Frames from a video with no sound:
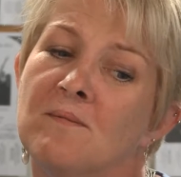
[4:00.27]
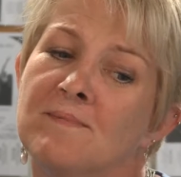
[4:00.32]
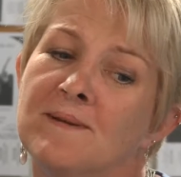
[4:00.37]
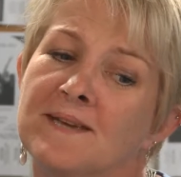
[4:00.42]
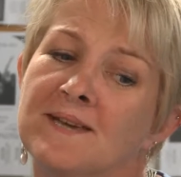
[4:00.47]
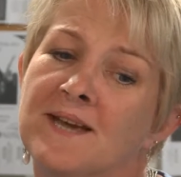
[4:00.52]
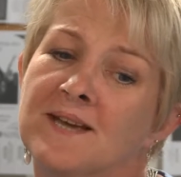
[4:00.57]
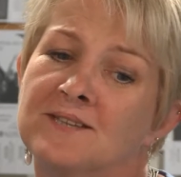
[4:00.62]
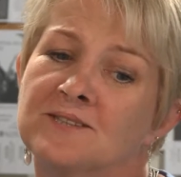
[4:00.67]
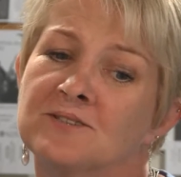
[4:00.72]

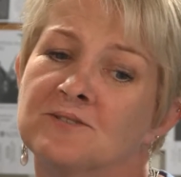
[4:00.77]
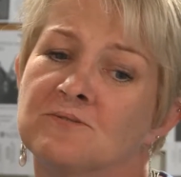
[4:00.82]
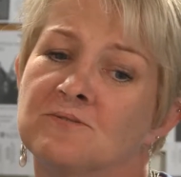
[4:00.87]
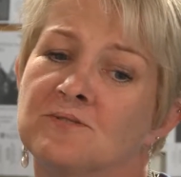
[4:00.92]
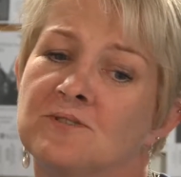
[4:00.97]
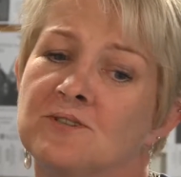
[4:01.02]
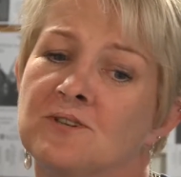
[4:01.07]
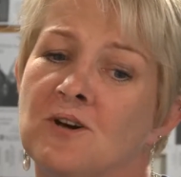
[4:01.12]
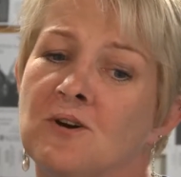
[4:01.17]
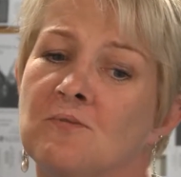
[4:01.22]
because
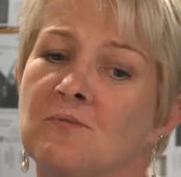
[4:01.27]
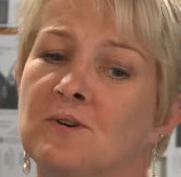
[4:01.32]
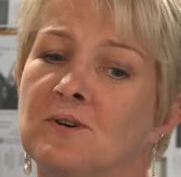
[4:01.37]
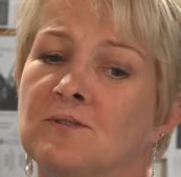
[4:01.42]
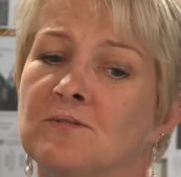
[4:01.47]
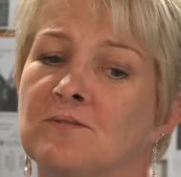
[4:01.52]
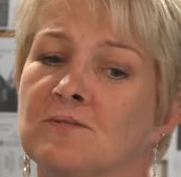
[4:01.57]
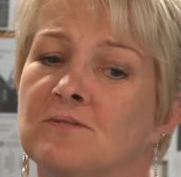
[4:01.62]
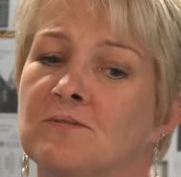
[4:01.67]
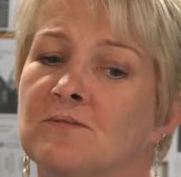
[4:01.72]

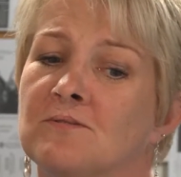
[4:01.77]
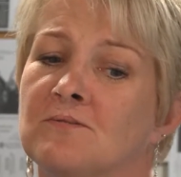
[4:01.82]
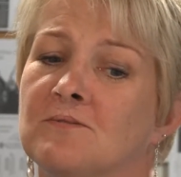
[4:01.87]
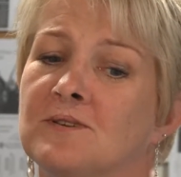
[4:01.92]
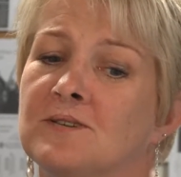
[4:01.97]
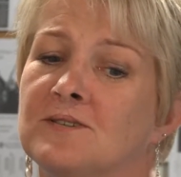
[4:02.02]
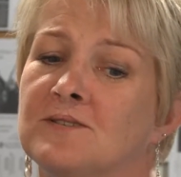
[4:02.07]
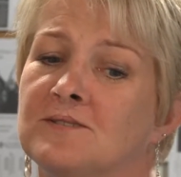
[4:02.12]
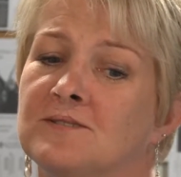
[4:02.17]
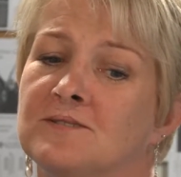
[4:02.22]

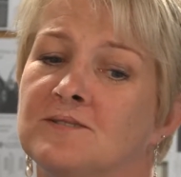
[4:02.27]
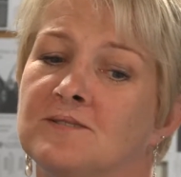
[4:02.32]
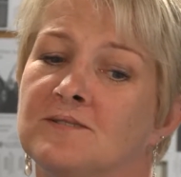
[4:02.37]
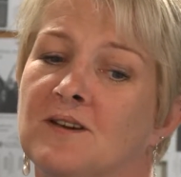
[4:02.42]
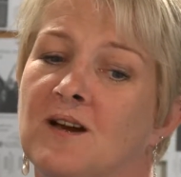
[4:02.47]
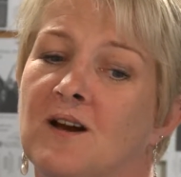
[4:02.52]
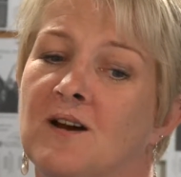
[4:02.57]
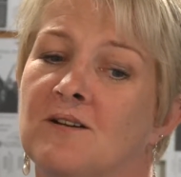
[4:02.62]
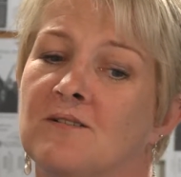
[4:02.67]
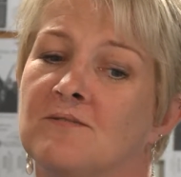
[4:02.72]
we
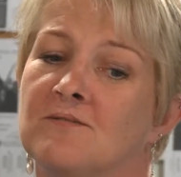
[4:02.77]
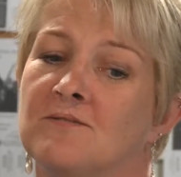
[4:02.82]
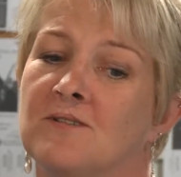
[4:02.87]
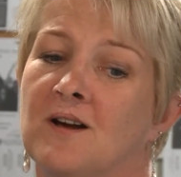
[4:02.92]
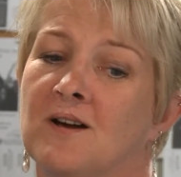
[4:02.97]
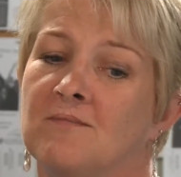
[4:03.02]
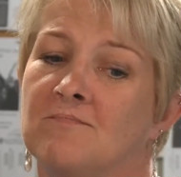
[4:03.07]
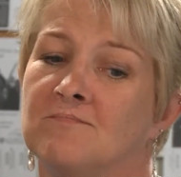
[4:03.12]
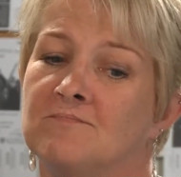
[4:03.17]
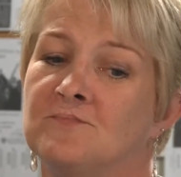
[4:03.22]

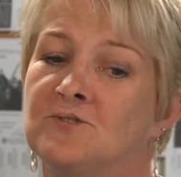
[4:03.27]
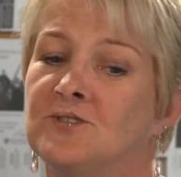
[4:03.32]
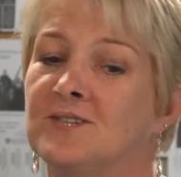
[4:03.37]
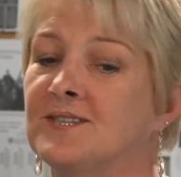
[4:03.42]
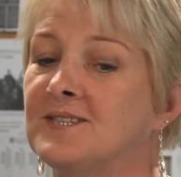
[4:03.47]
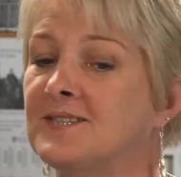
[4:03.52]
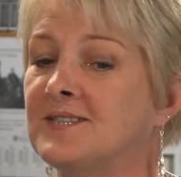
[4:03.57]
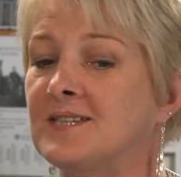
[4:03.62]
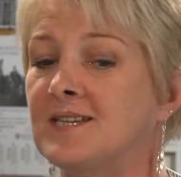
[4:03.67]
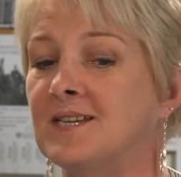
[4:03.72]
are
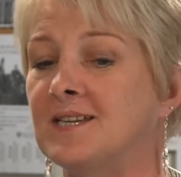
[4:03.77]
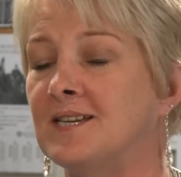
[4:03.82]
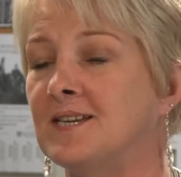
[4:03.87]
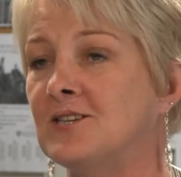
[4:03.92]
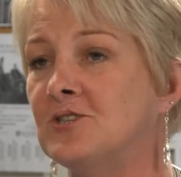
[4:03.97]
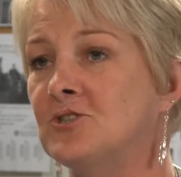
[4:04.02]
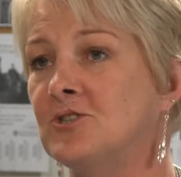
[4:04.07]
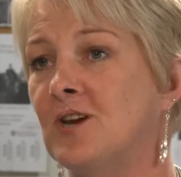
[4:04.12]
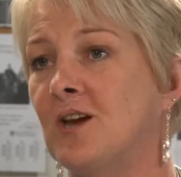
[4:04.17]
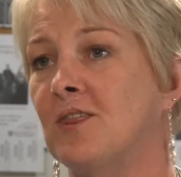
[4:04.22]
just seeing
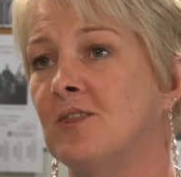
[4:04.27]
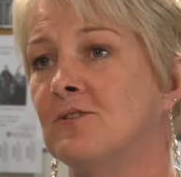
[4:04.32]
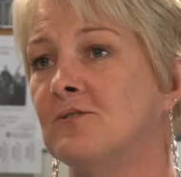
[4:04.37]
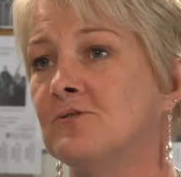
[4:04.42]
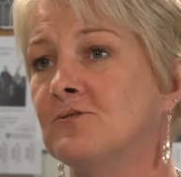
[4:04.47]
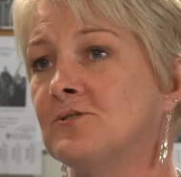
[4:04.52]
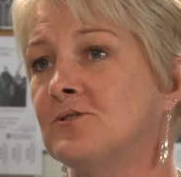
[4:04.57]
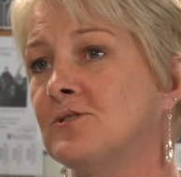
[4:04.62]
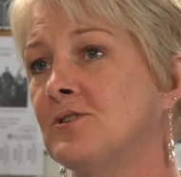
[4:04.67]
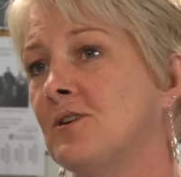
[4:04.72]
each other,
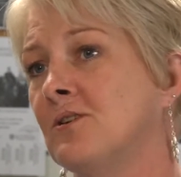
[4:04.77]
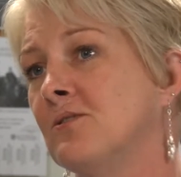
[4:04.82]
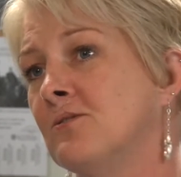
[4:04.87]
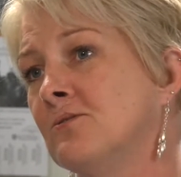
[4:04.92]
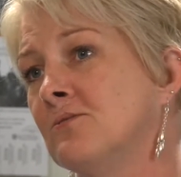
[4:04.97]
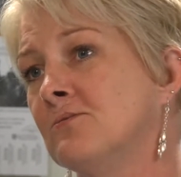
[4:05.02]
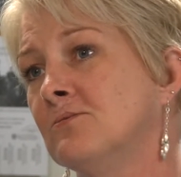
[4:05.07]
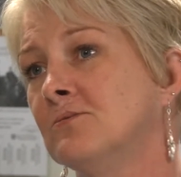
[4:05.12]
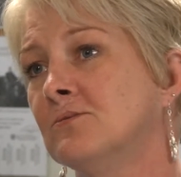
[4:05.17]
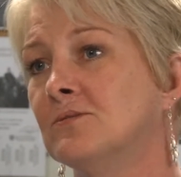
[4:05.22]

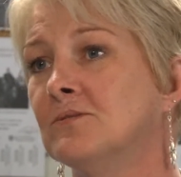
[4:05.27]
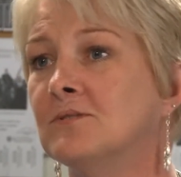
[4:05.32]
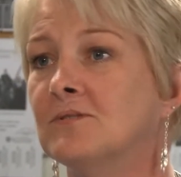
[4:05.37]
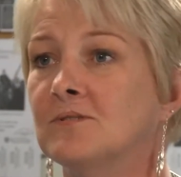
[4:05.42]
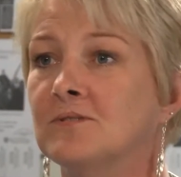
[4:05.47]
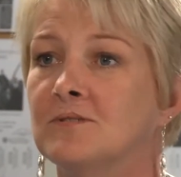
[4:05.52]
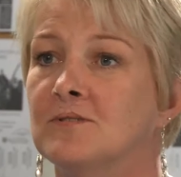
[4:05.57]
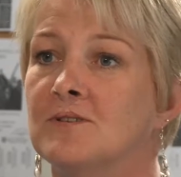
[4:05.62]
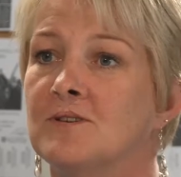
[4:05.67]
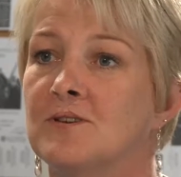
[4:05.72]
so
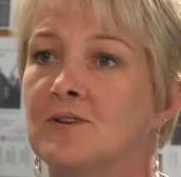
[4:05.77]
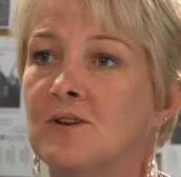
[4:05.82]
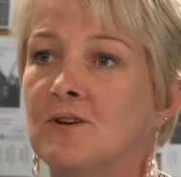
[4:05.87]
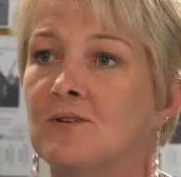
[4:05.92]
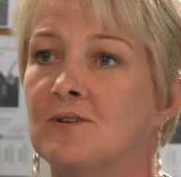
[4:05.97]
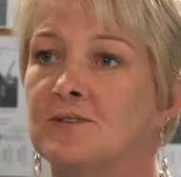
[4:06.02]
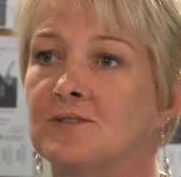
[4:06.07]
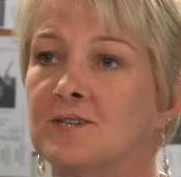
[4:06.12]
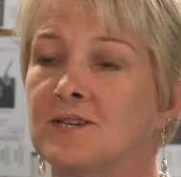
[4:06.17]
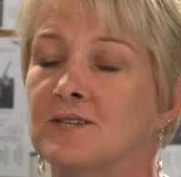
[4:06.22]

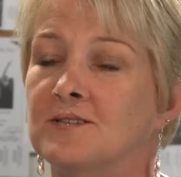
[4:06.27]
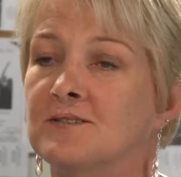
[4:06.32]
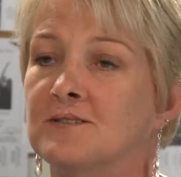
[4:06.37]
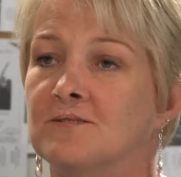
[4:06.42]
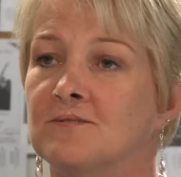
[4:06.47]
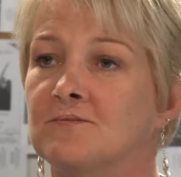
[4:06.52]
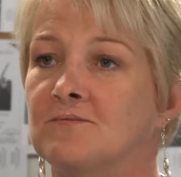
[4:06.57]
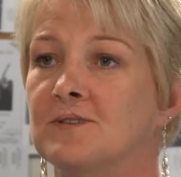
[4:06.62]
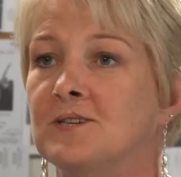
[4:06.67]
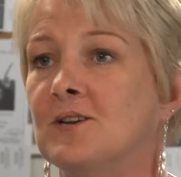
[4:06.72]
it
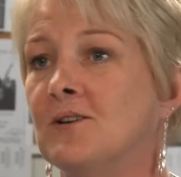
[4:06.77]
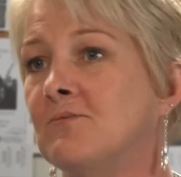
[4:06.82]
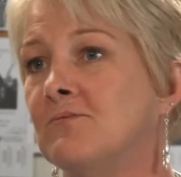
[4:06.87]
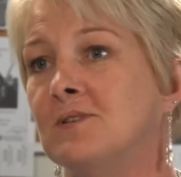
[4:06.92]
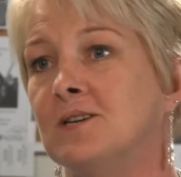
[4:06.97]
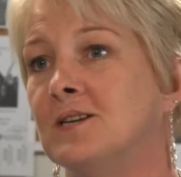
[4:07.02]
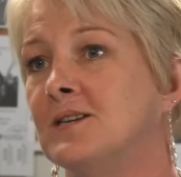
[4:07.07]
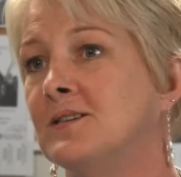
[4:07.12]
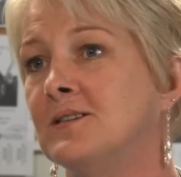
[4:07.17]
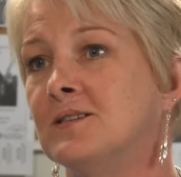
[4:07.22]
doesn't. We don't
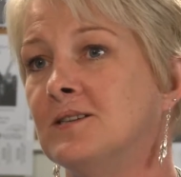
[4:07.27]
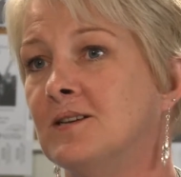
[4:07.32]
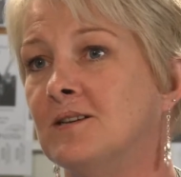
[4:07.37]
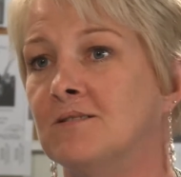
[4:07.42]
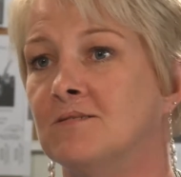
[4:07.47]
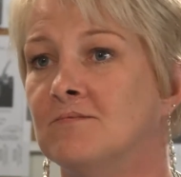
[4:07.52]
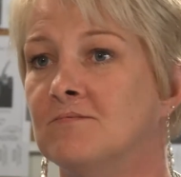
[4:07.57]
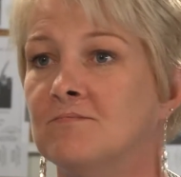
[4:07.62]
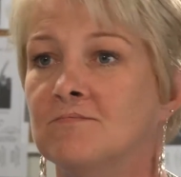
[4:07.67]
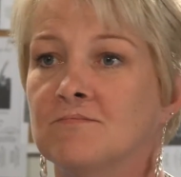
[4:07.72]
need
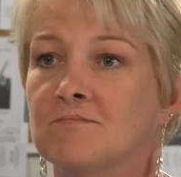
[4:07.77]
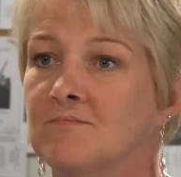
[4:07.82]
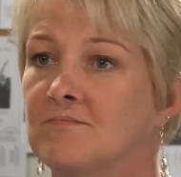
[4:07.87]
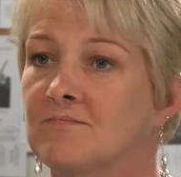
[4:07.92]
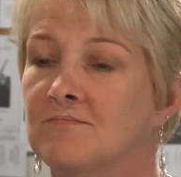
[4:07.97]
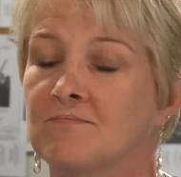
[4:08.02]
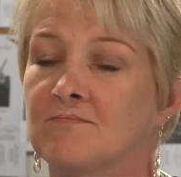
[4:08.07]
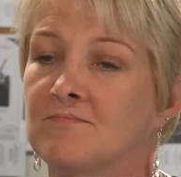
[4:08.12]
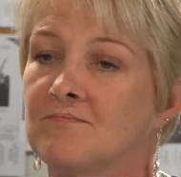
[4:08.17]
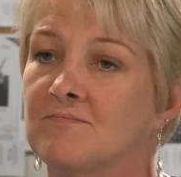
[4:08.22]
to
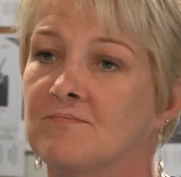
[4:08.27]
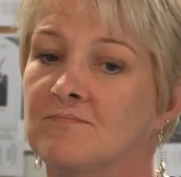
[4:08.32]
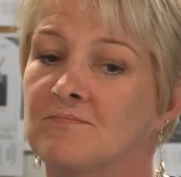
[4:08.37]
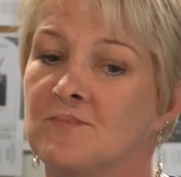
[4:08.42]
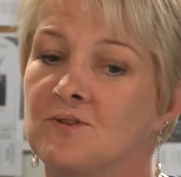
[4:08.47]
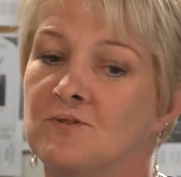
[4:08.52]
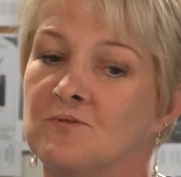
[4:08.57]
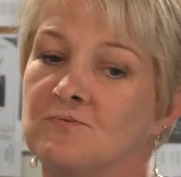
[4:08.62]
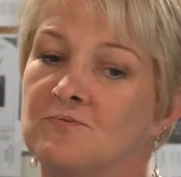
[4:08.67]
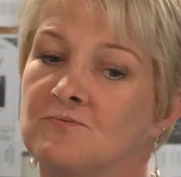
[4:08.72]

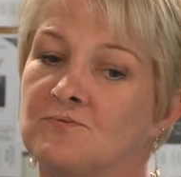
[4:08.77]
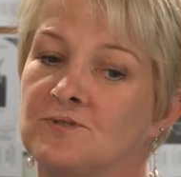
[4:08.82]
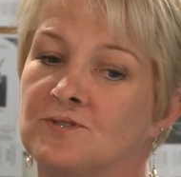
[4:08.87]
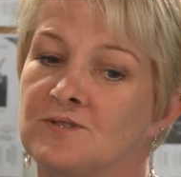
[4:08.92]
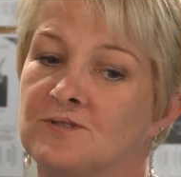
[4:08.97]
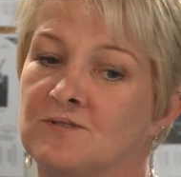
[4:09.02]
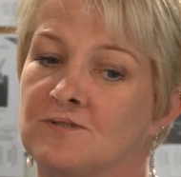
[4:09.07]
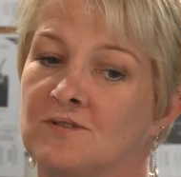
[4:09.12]
use